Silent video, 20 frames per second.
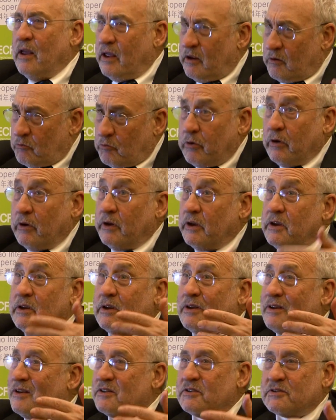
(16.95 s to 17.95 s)
It
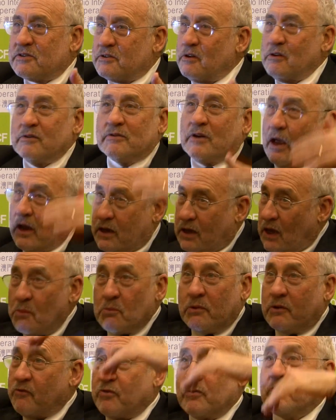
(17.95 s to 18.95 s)
really is not
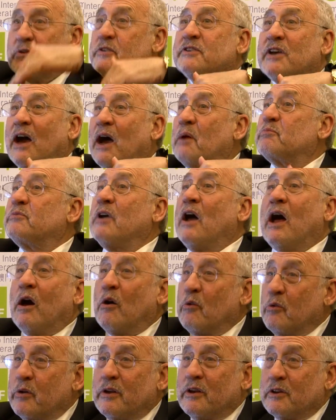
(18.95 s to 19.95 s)
coming from the top
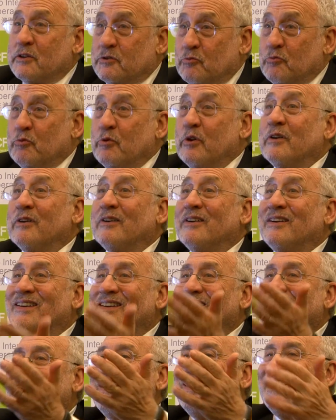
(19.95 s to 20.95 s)
down, it's
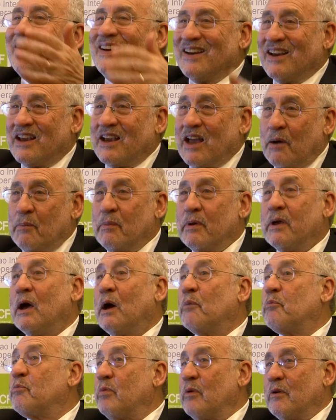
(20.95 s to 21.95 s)
really coming
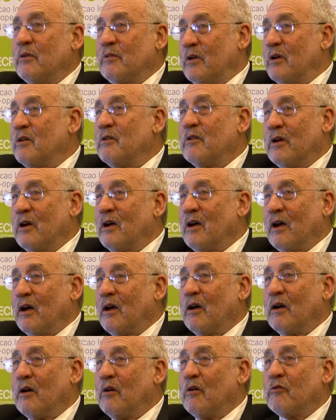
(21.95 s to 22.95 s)
up
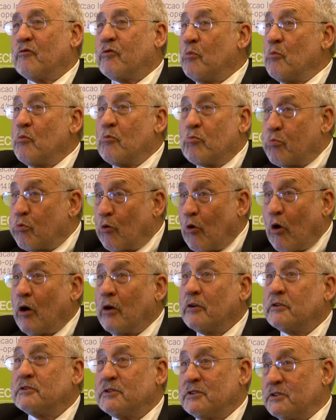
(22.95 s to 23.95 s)
from a
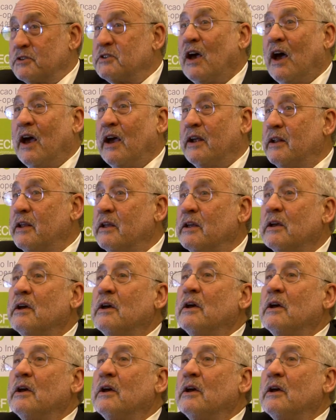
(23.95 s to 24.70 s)
broad society.